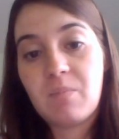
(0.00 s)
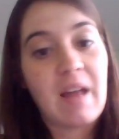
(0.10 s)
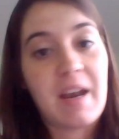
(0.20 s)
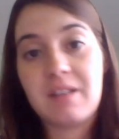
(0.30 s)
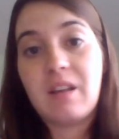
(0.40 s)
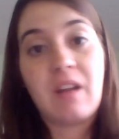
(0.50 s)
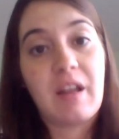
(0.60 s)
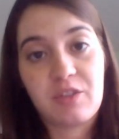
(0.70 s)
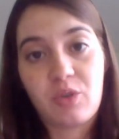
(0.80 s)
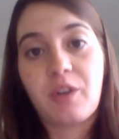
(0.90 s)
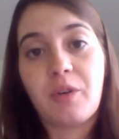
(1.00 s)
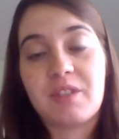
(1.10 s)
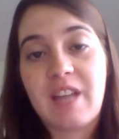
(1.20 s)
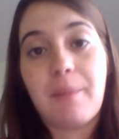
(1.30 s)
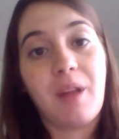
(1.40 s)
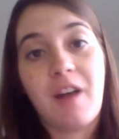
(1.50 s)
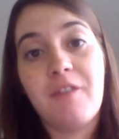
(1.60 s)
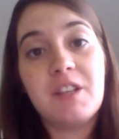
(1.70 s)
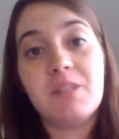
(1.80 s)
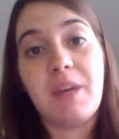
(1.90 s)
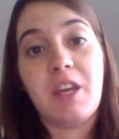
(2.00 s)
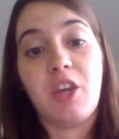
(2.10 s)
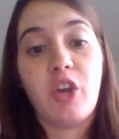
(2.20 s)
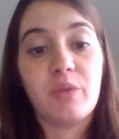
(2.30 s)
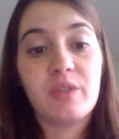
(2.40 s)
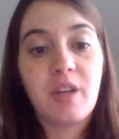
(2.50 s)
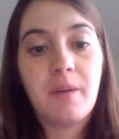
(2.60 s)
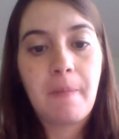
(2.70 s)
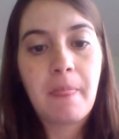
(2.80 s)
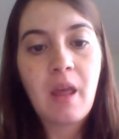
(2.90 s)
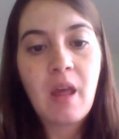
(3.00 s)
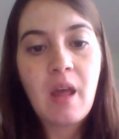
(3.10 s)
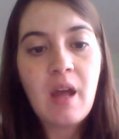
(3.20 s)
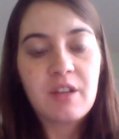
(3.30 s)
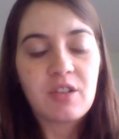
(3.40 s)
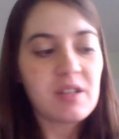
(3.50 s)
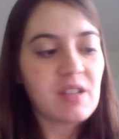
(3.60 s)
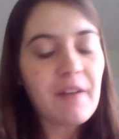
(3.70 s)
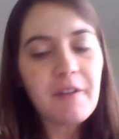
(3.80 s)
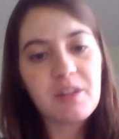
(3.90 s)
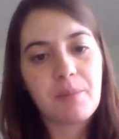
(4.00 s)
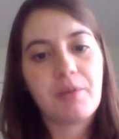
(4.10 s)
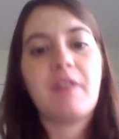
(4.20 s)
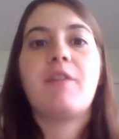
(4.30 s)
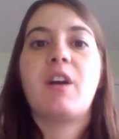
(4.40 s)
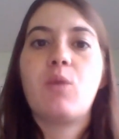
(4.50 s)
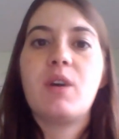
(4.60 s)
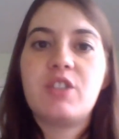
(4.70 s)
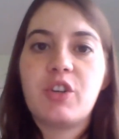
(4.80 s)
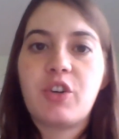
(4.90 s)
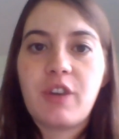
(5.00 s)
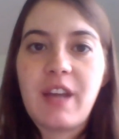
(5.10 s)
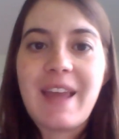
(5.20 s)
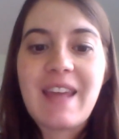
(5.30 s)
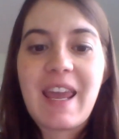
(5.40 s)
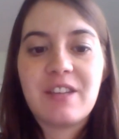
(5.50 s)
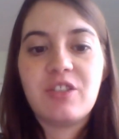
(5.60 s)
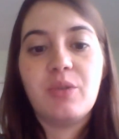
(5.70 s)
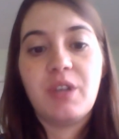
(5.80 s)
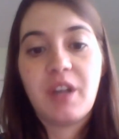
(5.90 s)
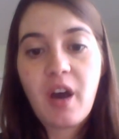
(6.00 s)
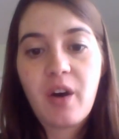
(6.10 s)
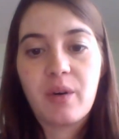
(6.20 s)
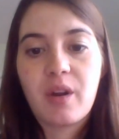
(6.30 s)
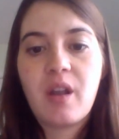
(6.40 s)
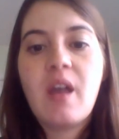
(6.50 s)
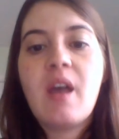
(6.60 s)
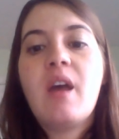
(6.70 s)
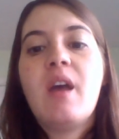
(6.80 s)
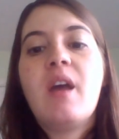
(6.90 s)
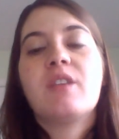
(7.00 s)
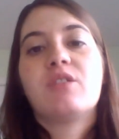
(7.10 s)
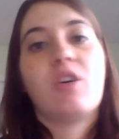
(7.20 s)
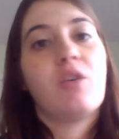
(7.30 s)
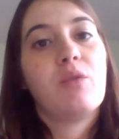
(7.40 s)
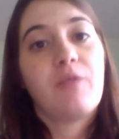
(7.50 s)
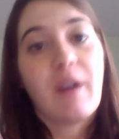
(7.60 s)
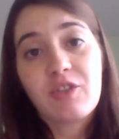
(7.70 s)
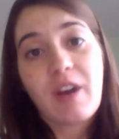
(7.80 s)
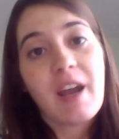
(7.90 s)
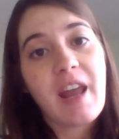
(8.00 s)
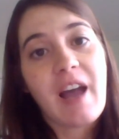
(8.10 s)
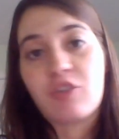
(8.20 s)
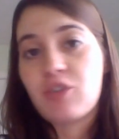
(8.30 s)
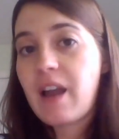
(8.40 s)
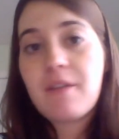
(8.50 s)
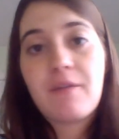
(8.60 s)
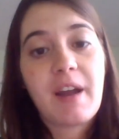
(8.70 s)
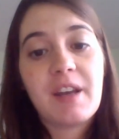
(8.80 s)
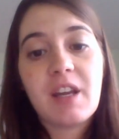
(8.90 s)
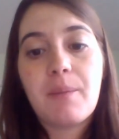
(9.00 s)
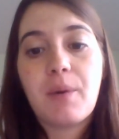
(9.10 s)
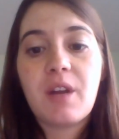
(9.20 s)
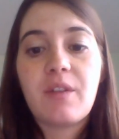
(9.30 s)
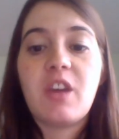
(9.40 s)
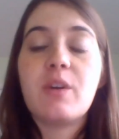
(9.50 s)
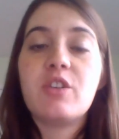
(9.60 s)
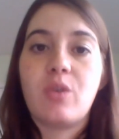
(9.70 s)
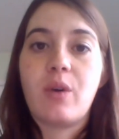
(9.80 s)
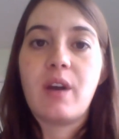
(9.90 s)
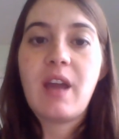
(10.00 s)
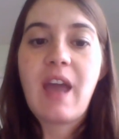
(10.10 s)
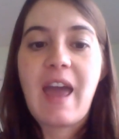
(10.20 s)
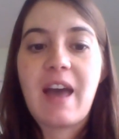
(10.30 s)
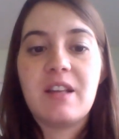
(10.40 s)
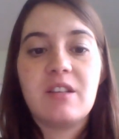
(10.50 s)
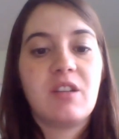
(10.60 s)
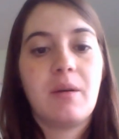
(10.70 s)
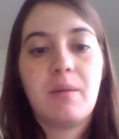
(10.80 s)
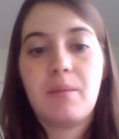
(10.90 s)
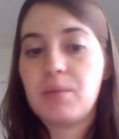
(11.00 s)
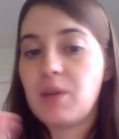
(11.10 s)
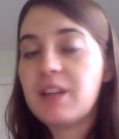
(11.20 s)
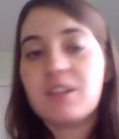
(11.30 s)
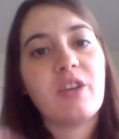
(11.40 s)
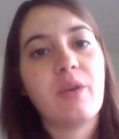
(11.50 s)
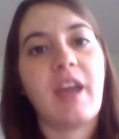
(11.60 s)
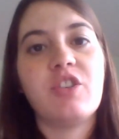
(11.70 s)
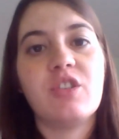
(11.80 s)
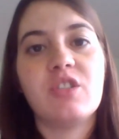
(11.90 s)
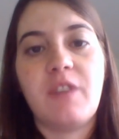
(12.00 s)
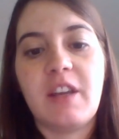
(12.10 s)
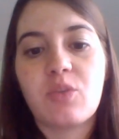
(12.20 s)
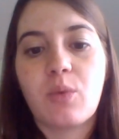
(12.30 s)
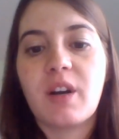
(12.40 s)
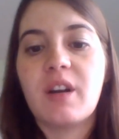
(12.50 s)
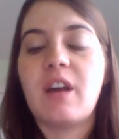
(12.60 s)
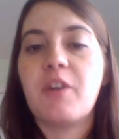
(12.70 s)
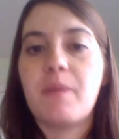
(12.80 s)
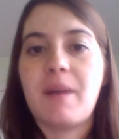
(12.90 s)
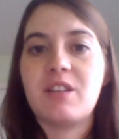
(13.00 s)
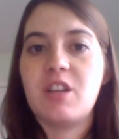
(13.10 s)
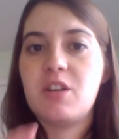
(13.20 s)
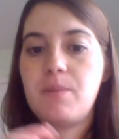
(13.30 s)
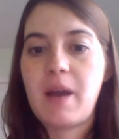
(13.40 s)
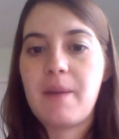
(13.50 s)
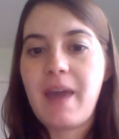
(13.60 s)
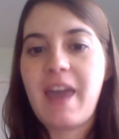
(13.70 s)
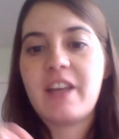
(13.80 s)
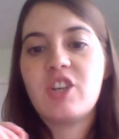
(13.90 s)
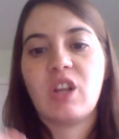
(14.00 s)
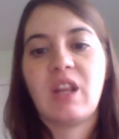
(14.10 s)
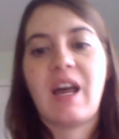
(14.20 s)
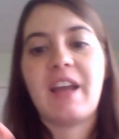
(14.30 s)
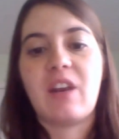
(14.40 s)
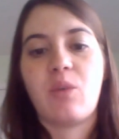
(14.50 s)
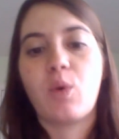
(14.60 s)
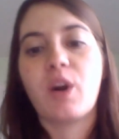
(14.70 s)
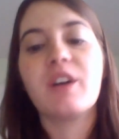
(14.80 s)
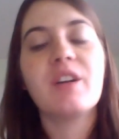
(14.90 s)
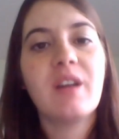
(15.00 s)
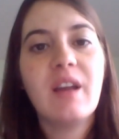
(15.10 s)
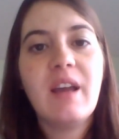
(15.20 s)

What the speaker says: That is a historical example of this being used. So this cipher is a pretty fun one to create and to decode. So try it out. Try finding a book that you enjoy and Plot the locations of each word of your message by page, line, and word